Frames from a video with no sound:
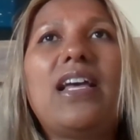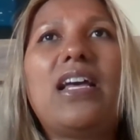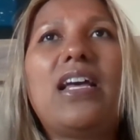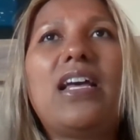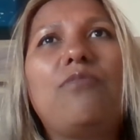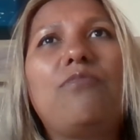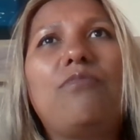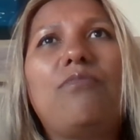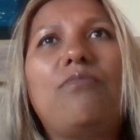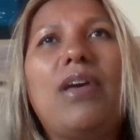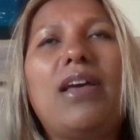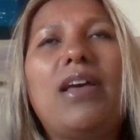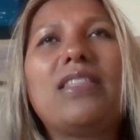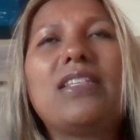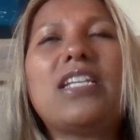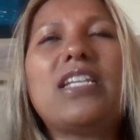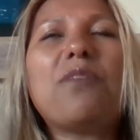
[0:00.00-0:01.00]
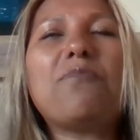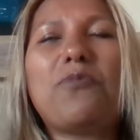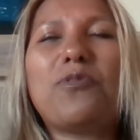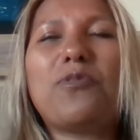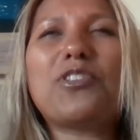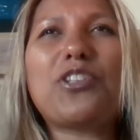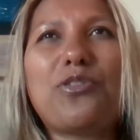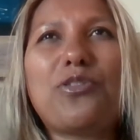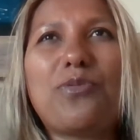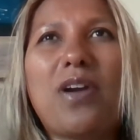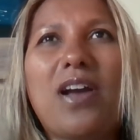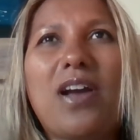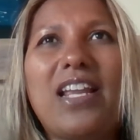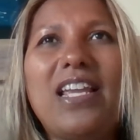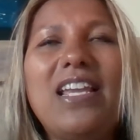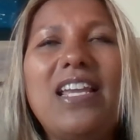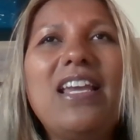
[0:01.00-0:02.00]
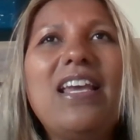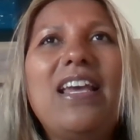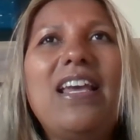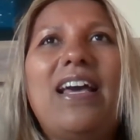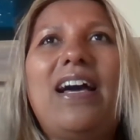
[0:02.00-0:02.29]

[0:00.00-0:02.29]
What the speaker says: At the time, it was karate.